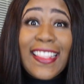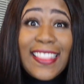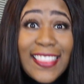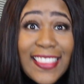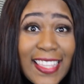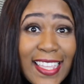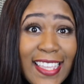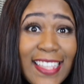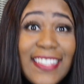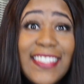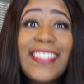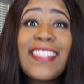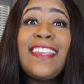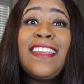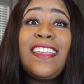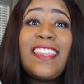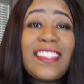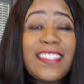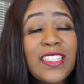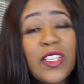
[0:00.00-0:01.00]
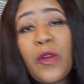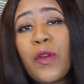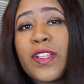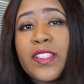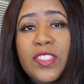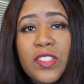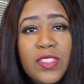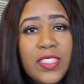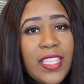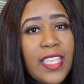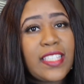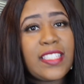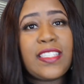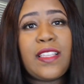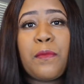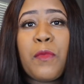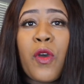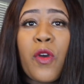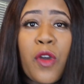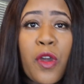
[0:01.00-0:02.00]
This is going to take
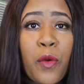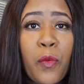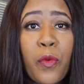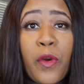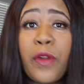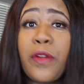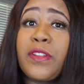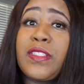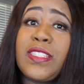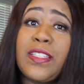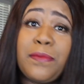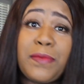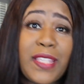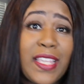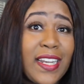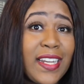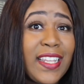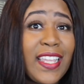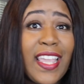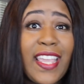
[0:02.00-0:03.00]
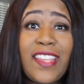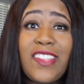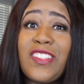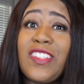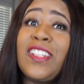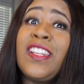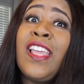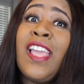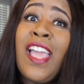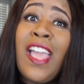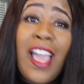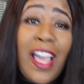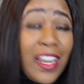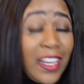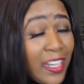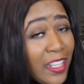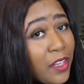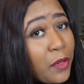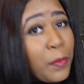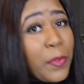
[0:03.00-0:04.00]
some hard work, some dedication, a
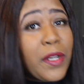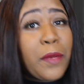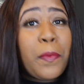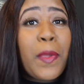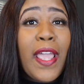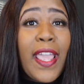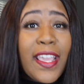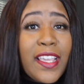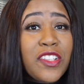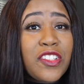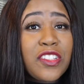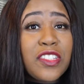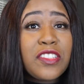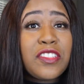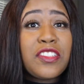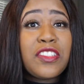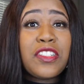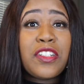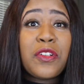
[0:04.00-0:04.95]
little bit of patience.